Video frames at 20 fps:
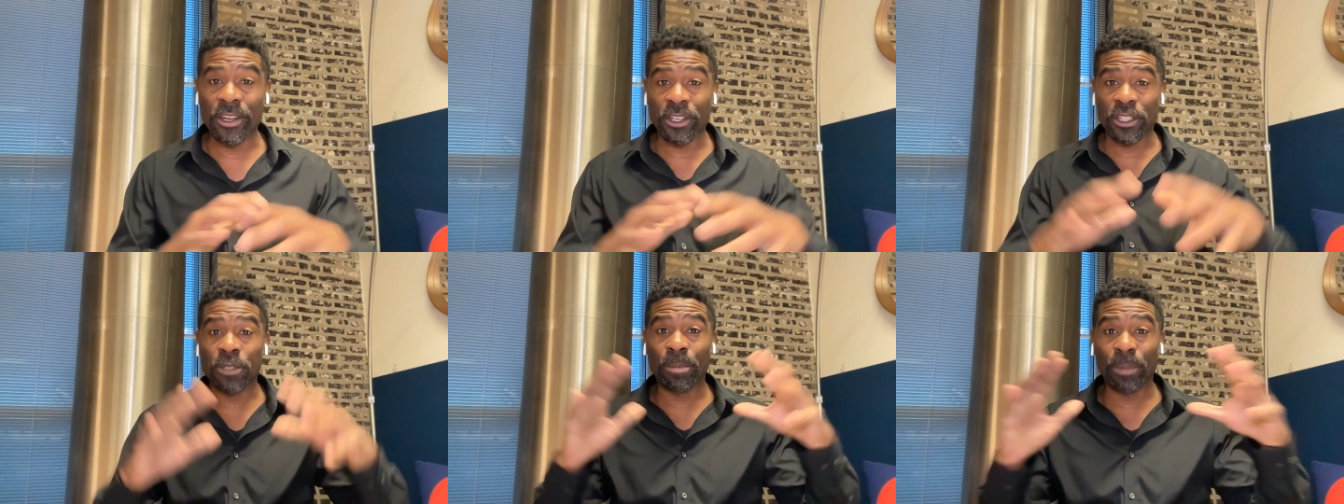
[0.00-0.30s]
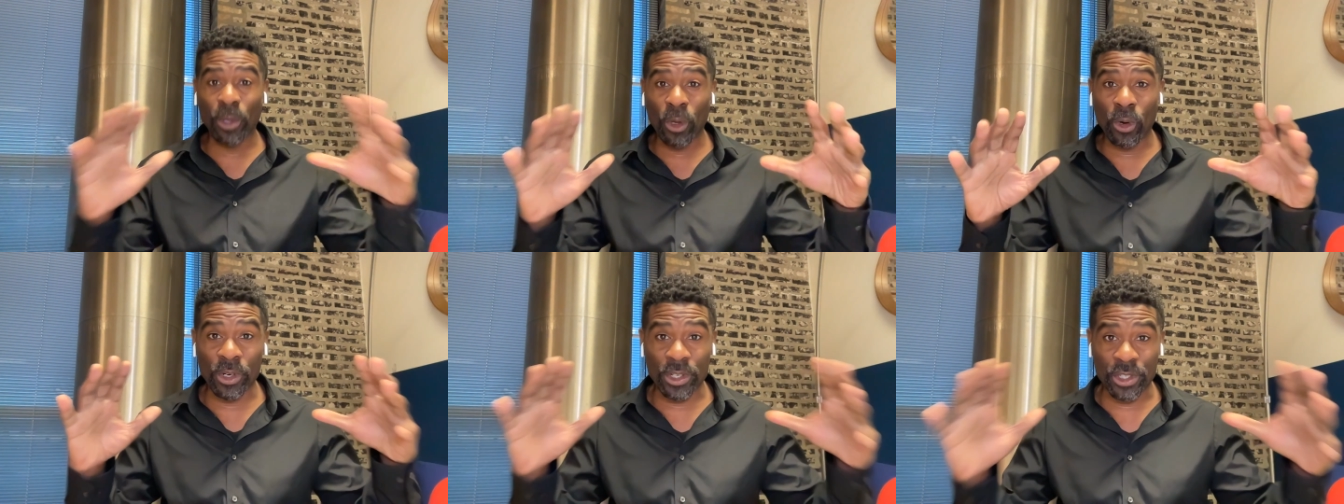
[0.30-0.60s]
They're
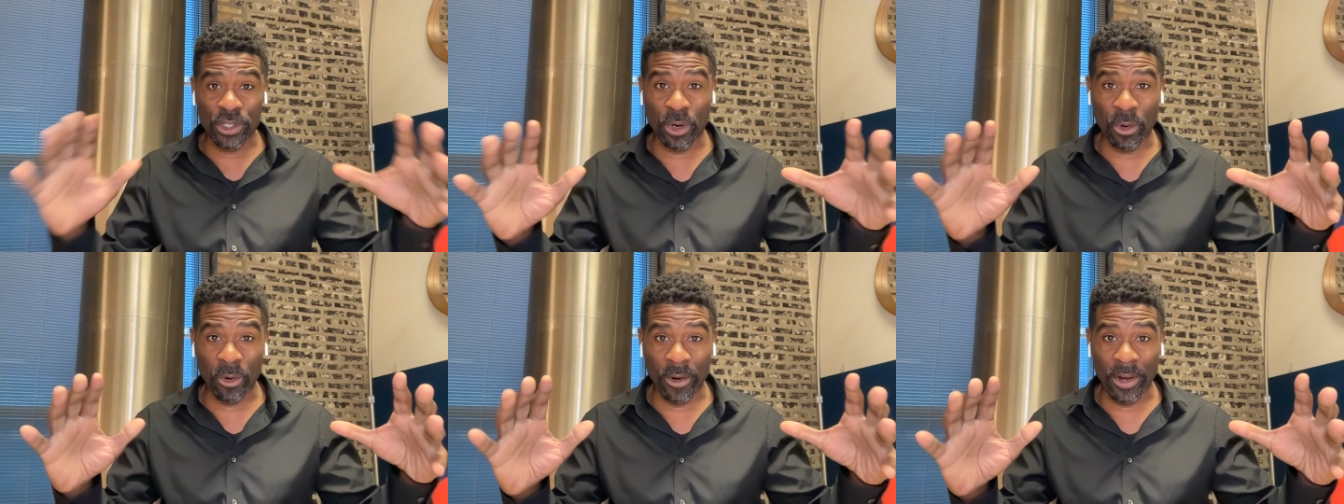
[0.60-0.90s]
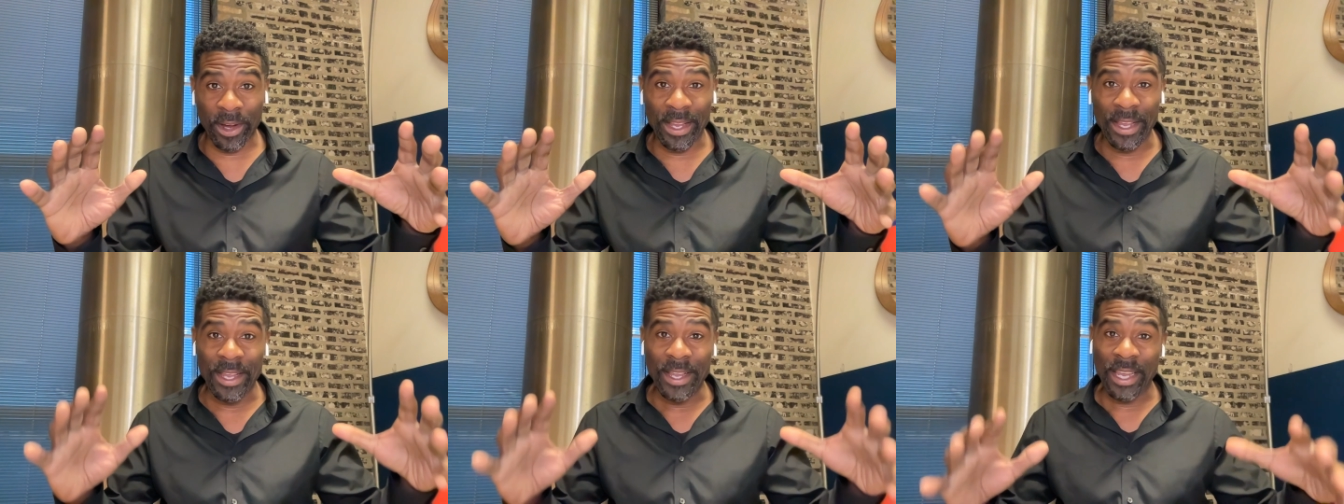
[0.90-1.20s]

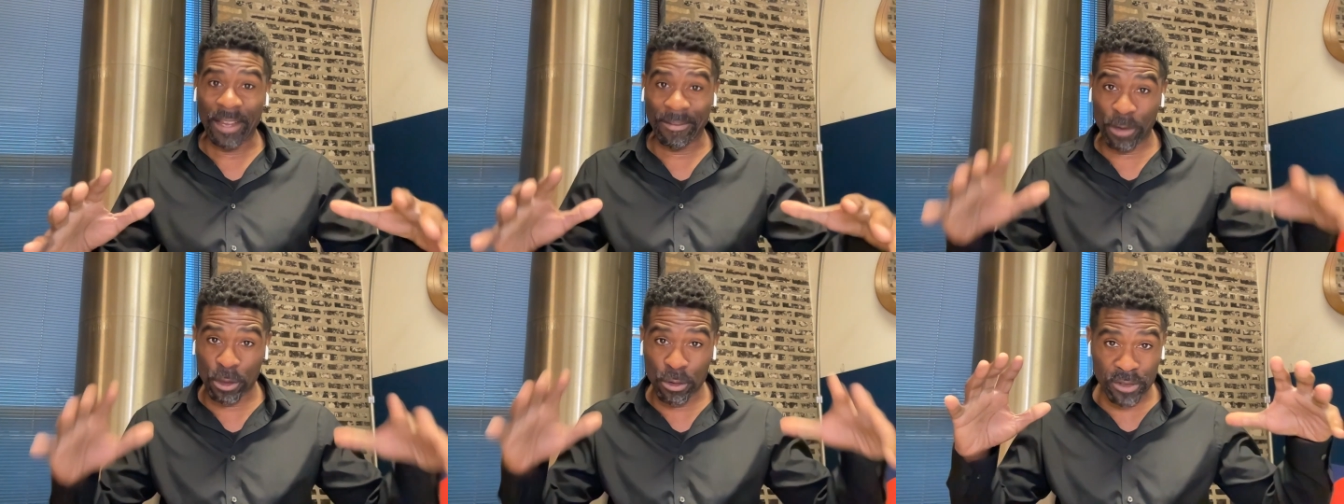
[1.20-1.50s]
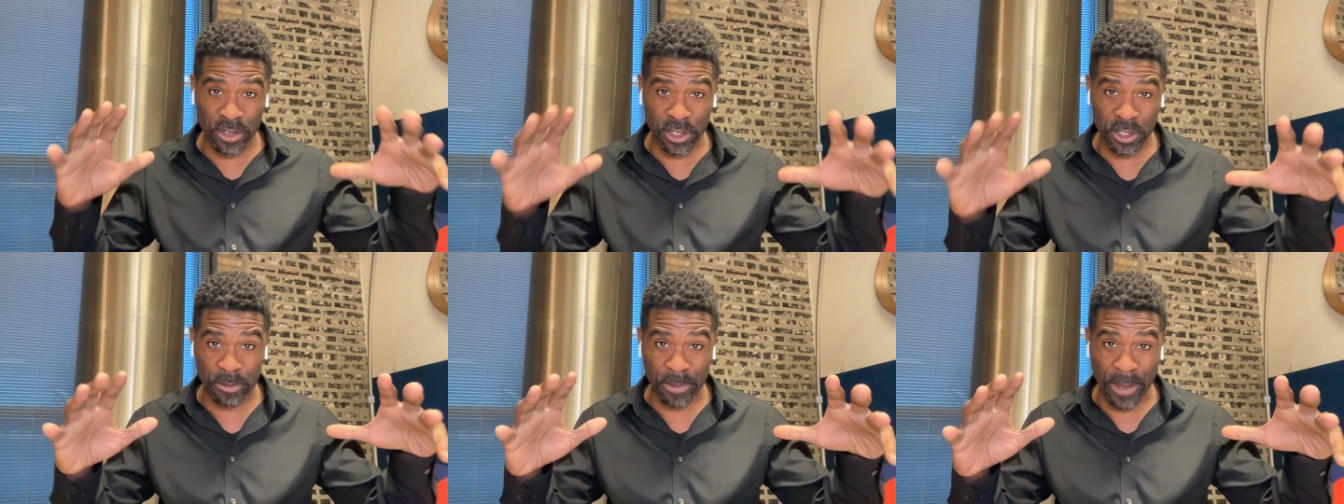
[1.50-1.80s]
exploratory
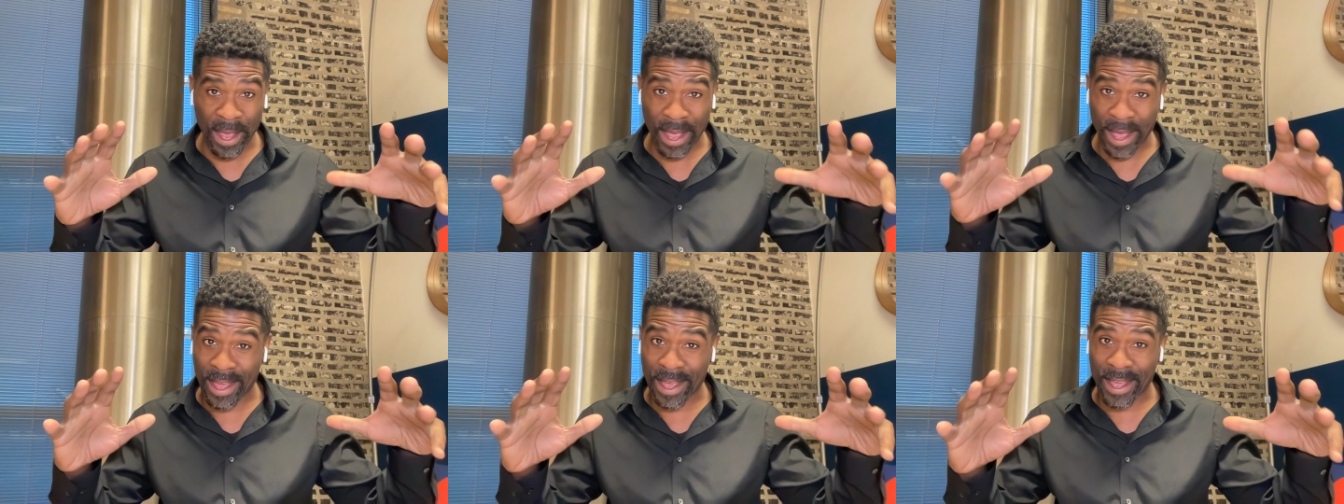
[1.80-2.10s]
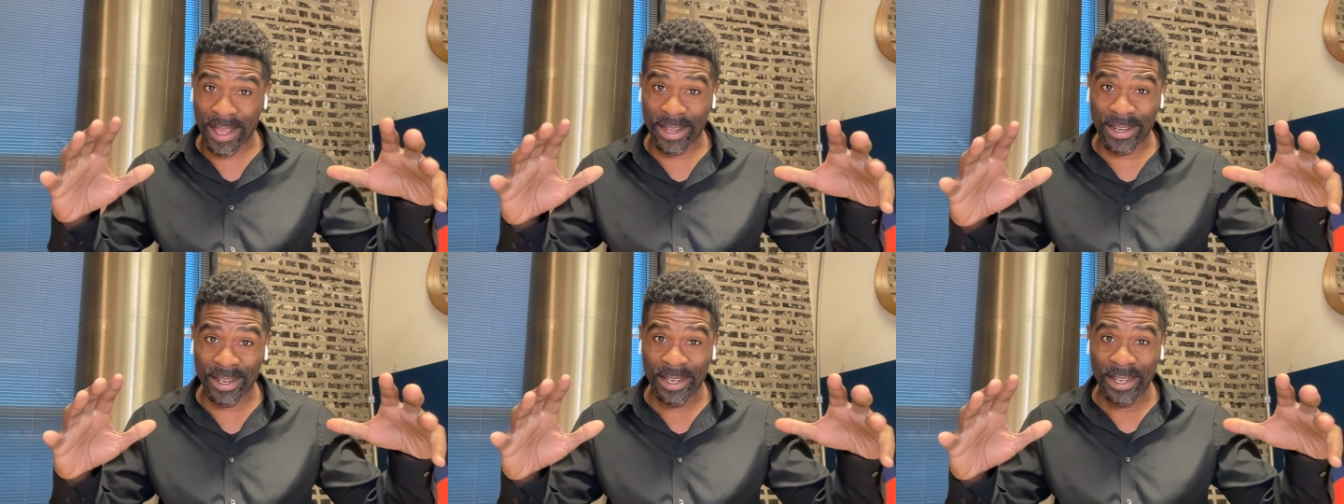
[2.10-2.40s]
if you just
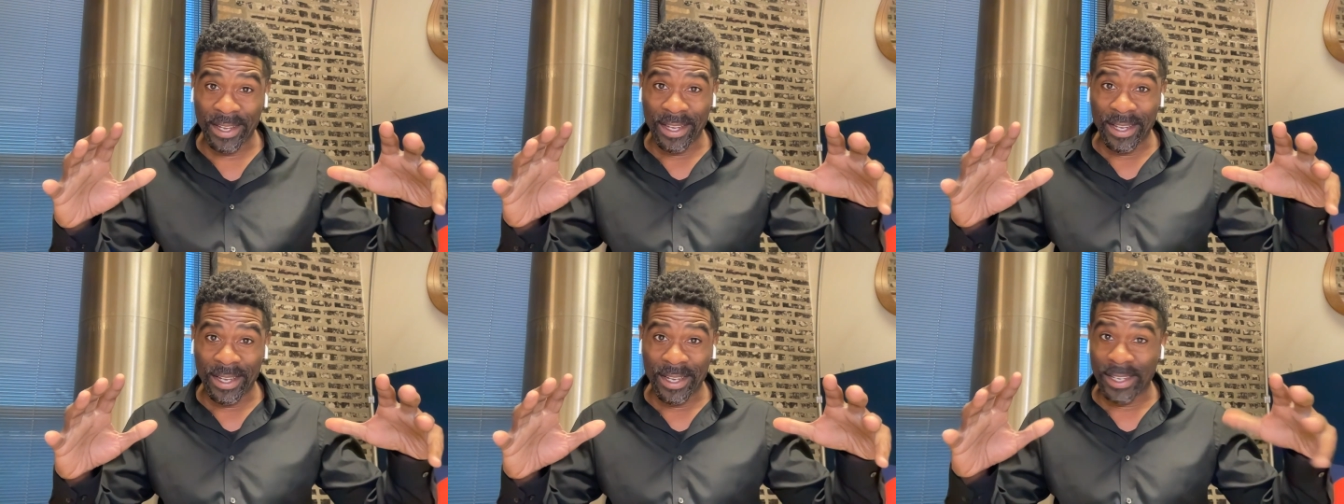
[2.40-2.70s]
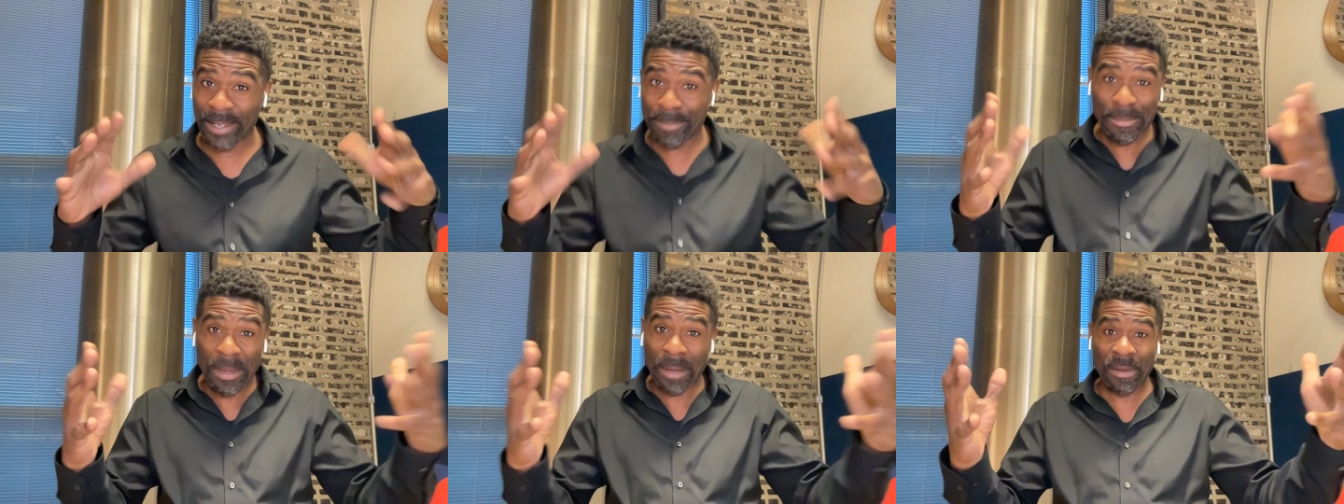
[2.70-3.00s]
had
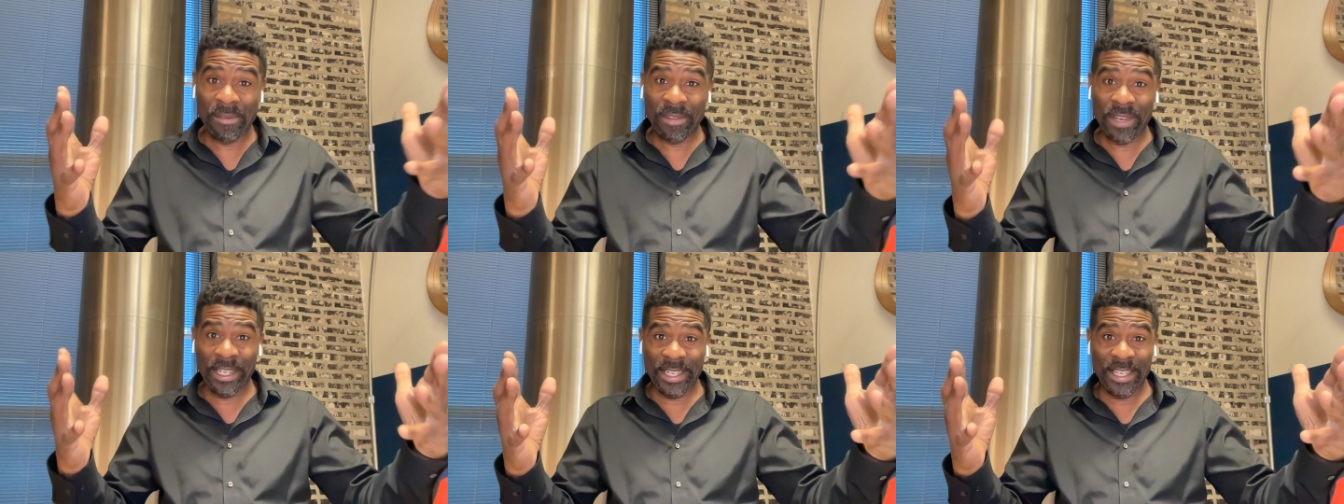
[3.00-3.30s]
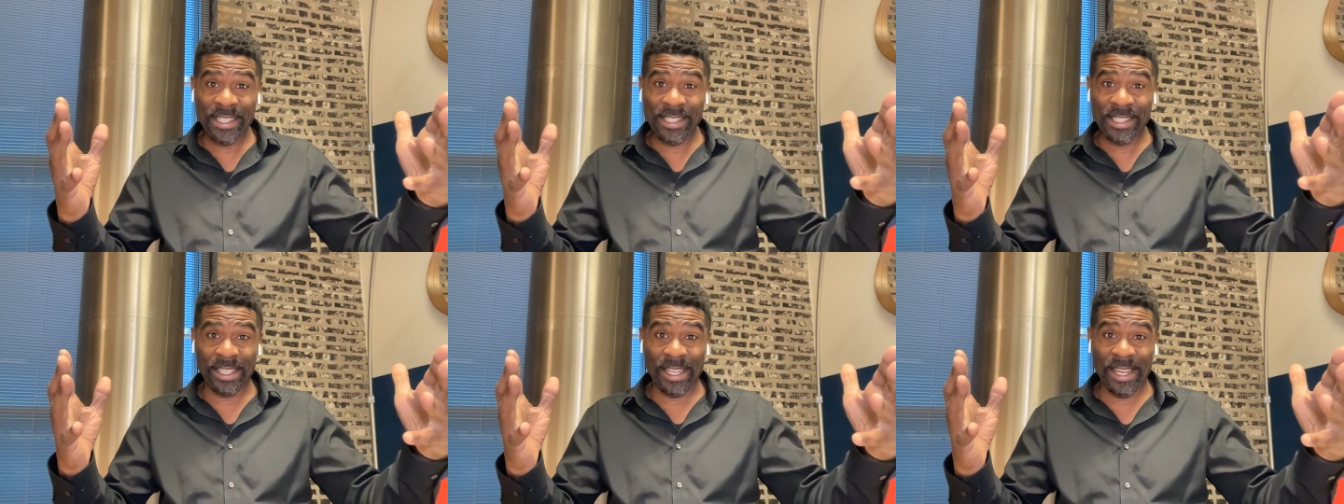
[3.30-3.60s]
maybe
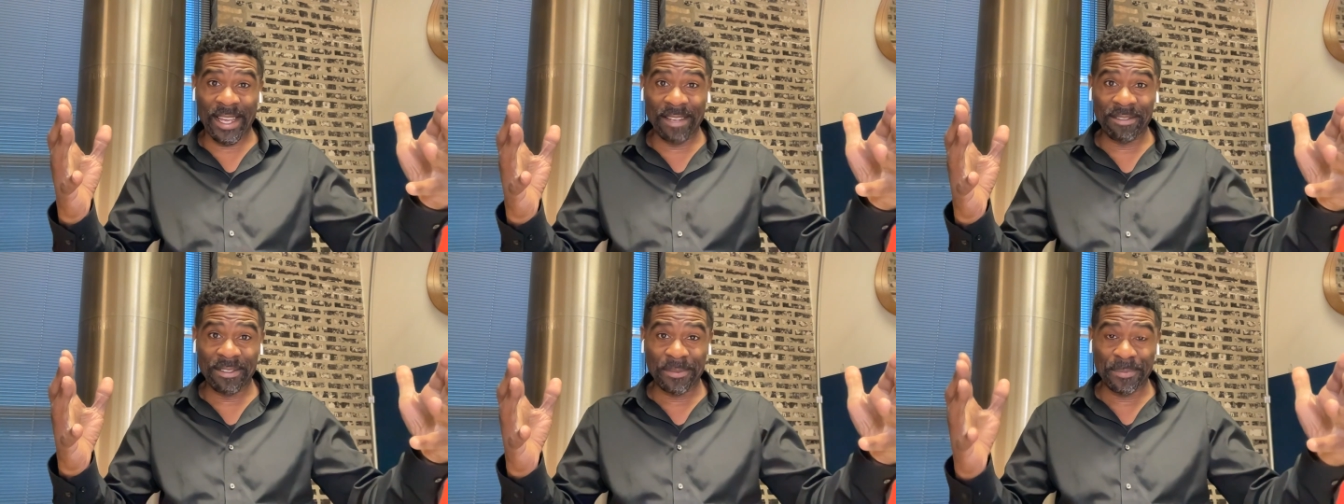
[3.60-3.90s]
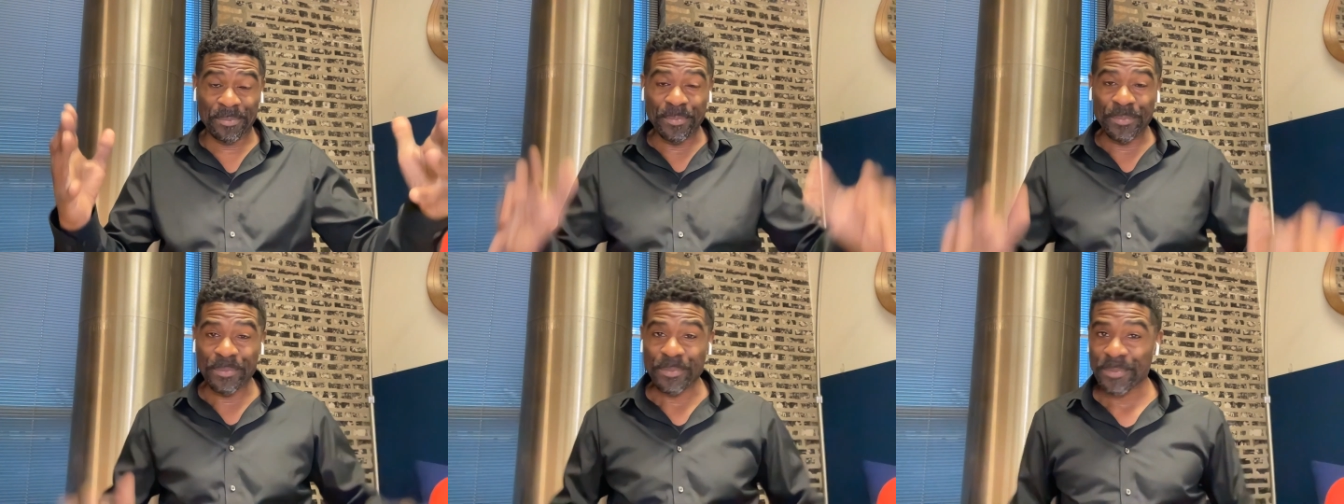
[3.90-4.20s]
even a decent life